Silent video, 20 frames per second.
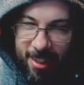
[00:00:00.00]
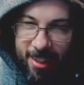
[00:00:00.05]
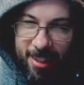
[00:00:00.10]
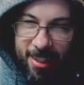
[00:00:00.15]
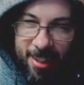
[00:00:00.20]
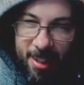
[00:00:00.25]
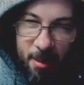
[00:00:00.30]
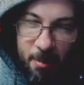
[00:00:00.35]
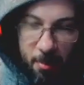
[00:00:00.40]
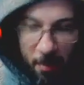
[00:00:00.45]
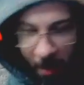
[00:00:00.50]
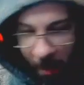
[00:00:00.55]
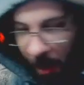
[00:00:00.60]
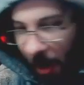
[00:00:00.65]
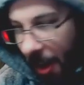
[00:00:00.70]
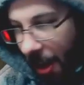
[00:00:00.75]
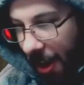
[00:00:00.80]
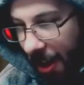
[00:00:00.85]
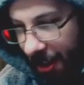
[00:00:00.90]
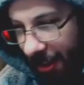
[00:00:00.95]

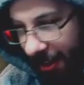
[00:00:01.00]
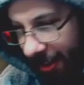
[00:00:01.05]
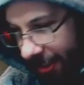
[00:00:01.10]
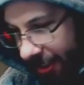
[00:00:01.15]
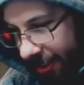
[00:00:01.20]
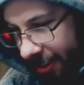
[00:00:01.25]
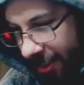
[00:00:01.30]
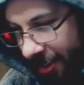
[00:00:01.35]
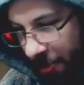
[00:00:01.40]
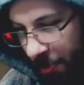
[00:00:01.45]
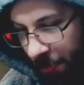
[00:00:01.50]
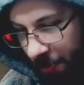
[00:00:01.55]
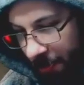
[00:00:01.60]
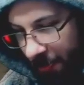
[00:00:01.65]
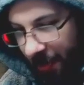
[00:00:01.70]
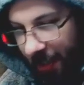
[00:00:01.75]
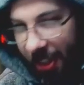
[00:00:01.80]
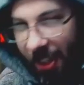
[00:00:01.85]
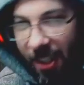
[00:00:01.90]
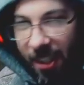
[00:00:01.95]
If you get
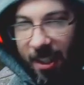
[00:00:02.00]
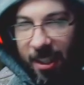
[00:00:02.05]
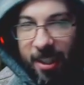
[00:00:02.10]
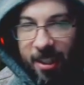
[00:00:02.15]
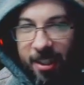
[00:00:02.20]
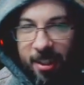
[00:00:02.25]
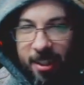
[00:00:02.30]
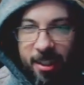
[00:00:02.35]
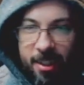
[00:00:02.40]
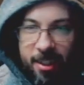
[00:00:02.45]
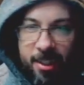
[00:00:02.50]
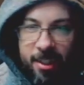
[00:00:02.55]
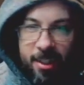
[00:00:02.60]
practice now, you've got like 3